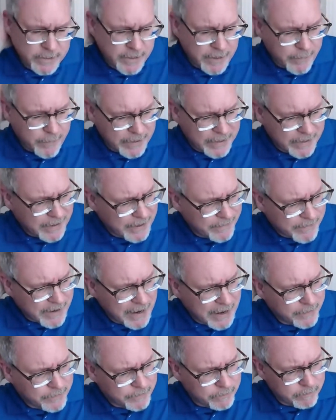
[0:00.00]
I mean, I've
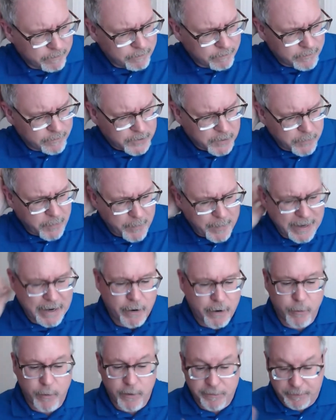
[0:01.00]
got some of my
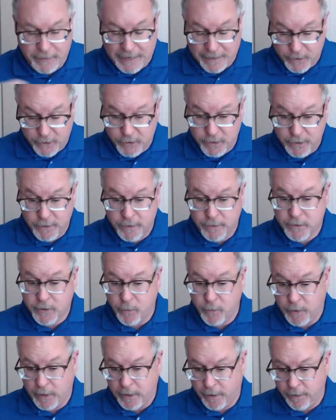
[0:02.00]
own reflections on
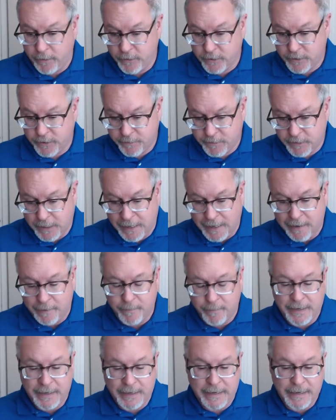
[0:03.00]
what others have taught
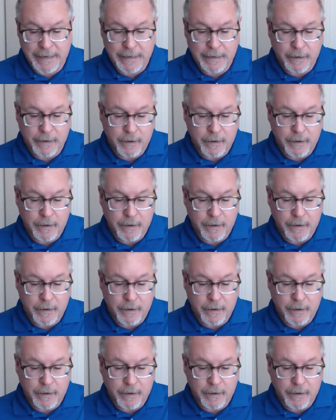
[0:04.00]
me.